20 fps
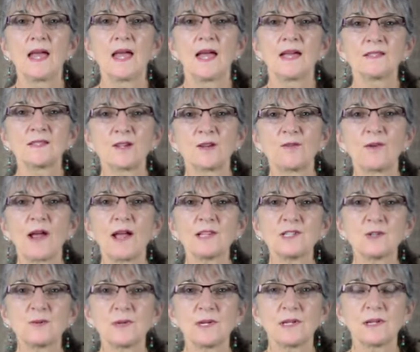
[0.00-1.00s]
As a
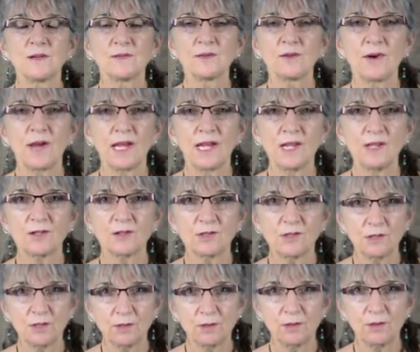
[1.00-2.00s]
graduate of Cranial
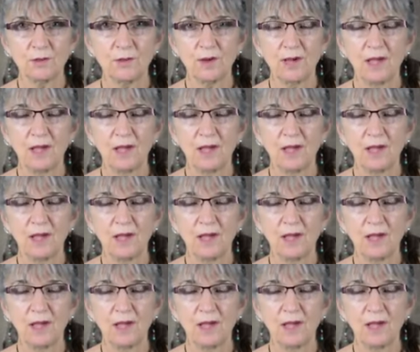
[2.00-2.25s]
2,